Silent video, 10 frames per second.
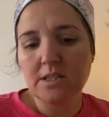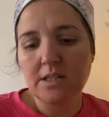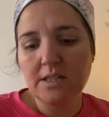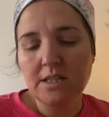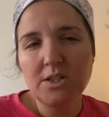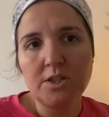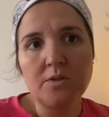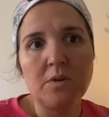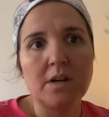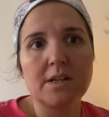And I said, you know
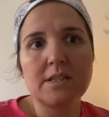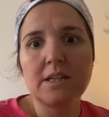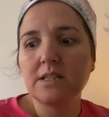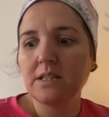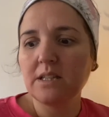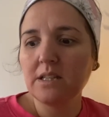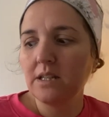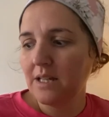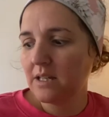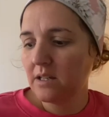what? I said, I think
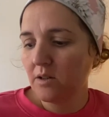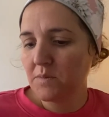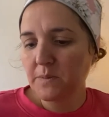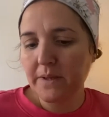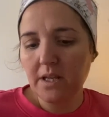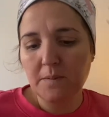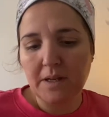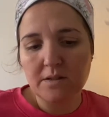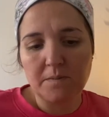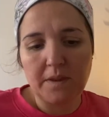like, you got me speaking
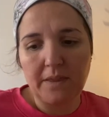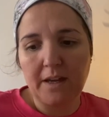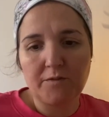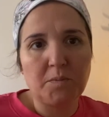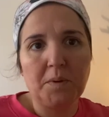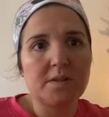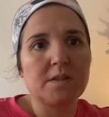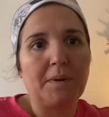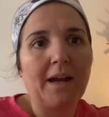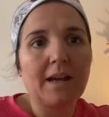about something that I've just put to
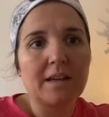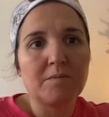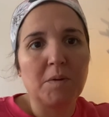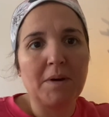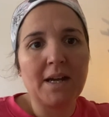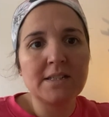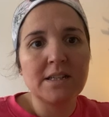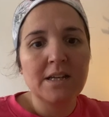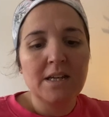the back of my mind.